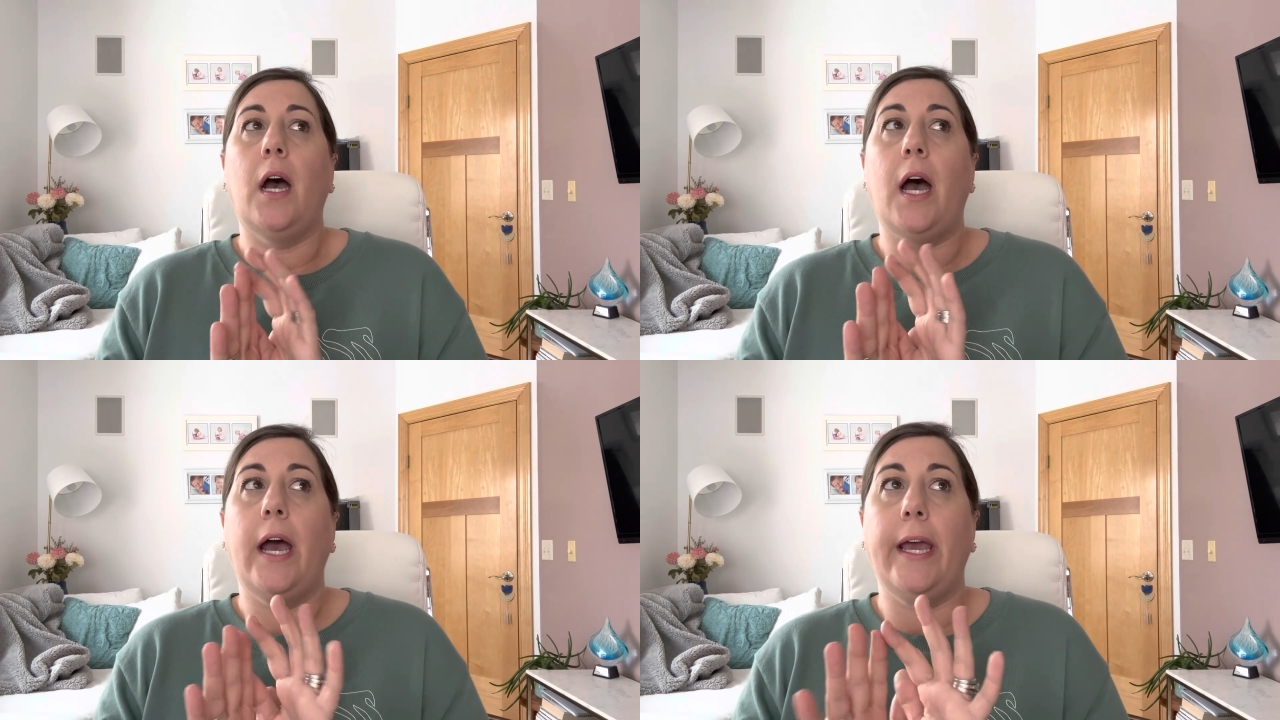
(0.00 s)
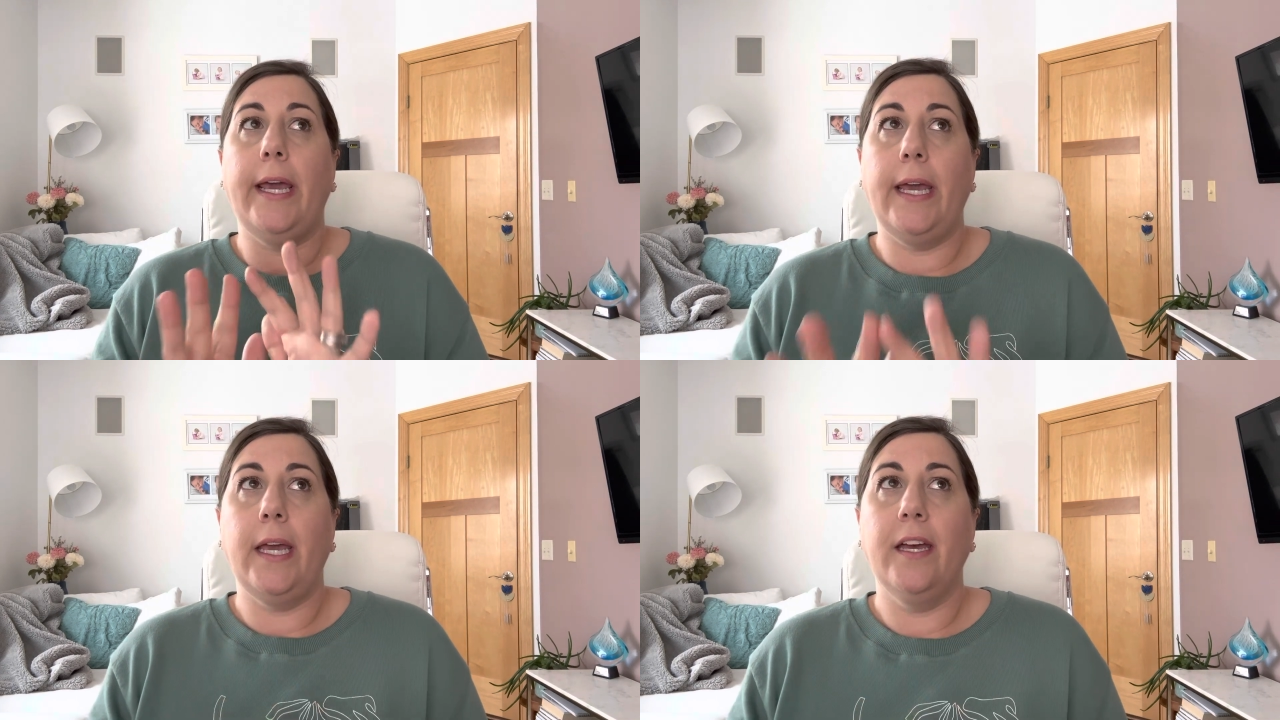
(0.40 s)

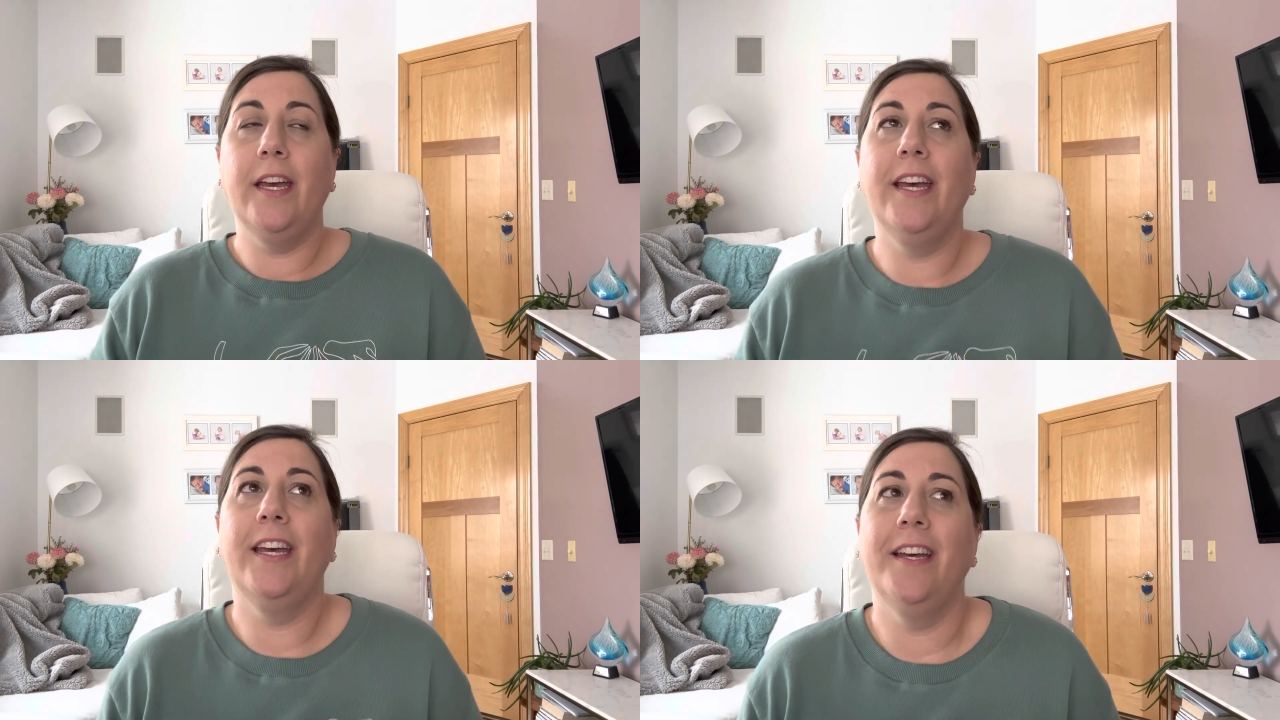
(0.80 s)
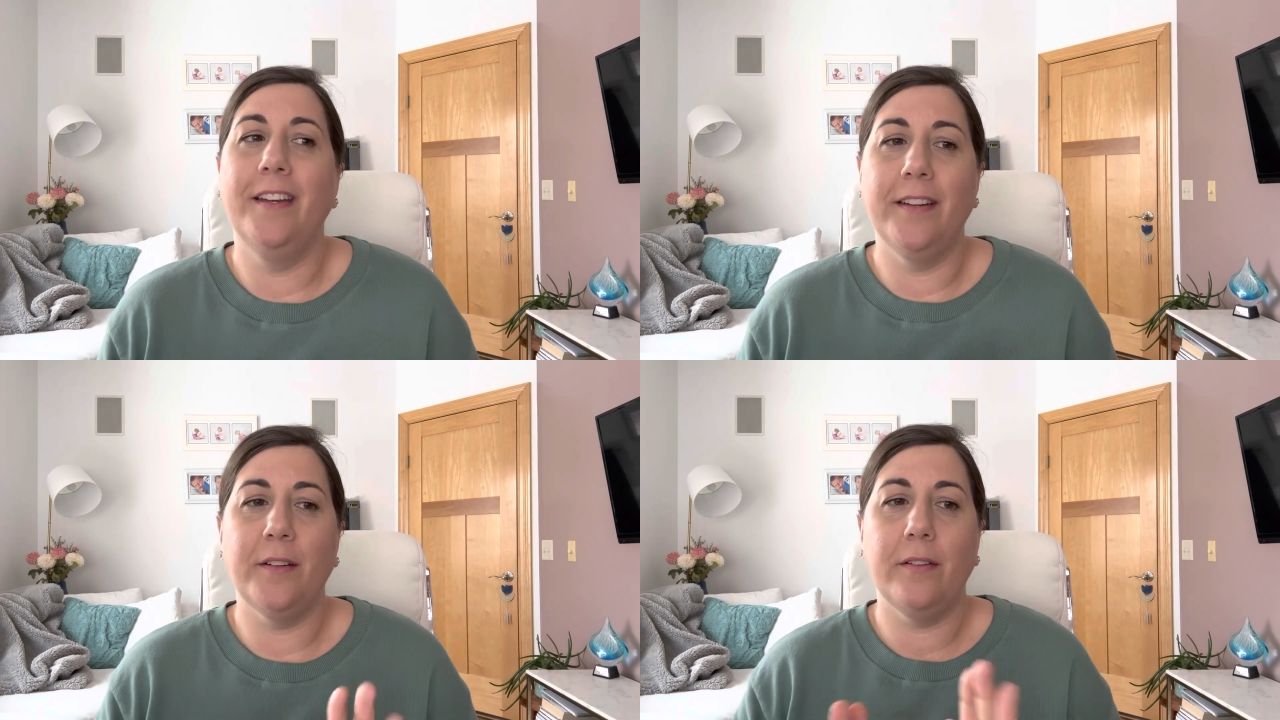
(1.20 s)
I
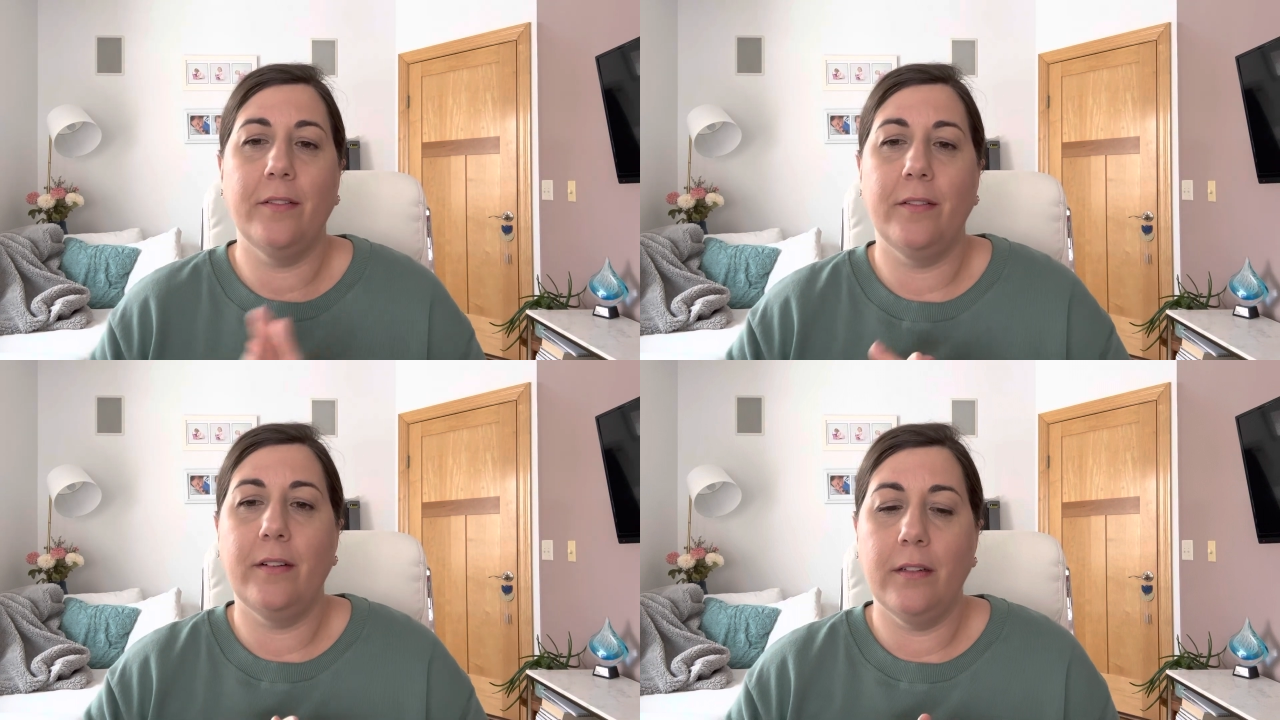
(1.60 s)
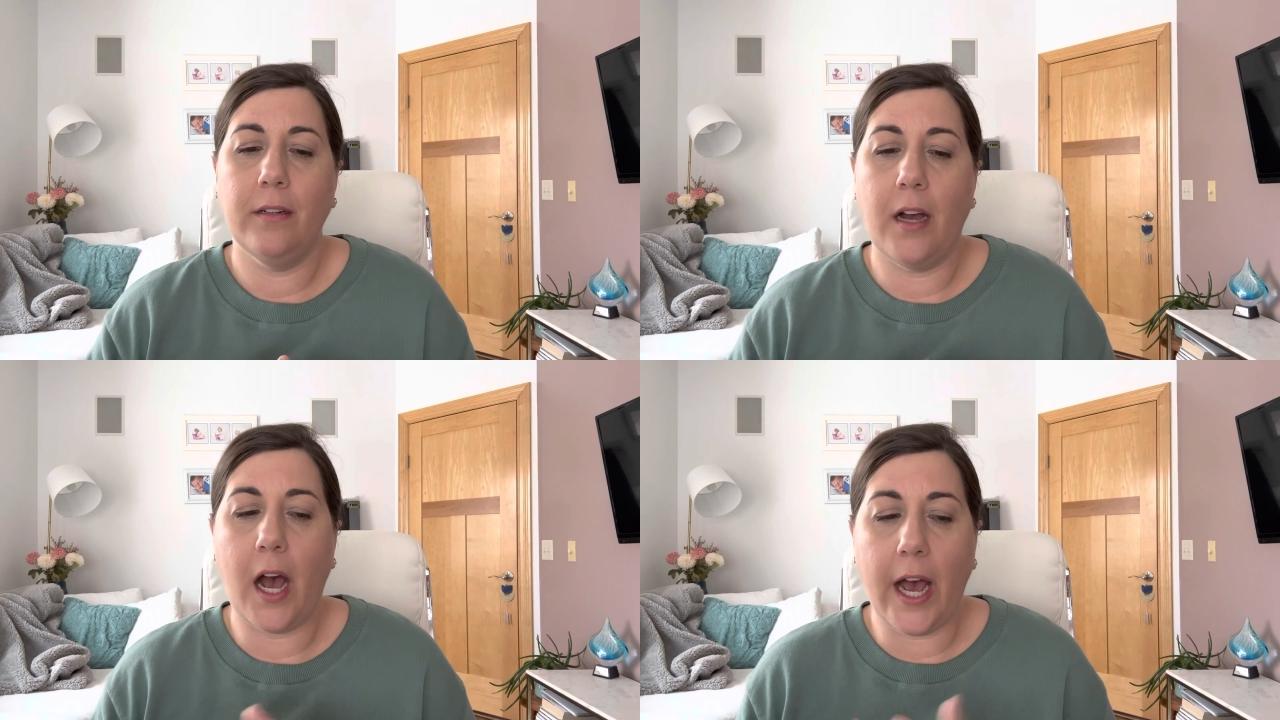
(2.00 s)

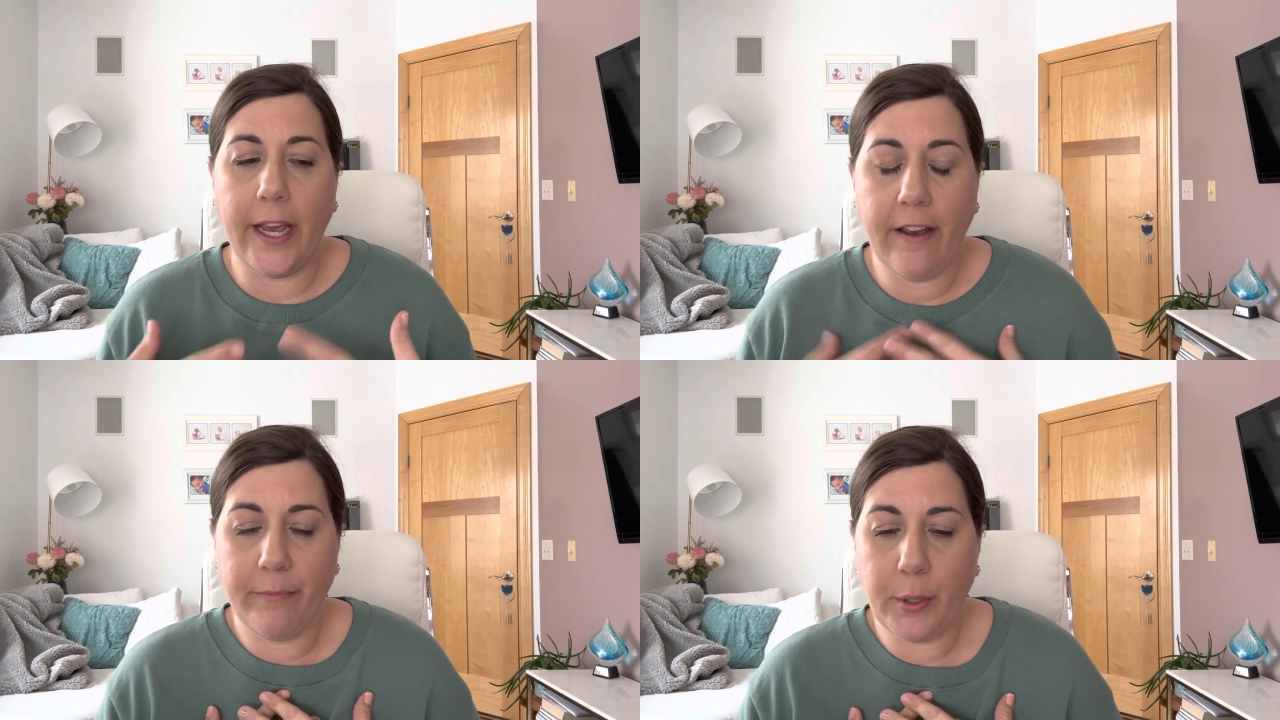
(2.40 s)
have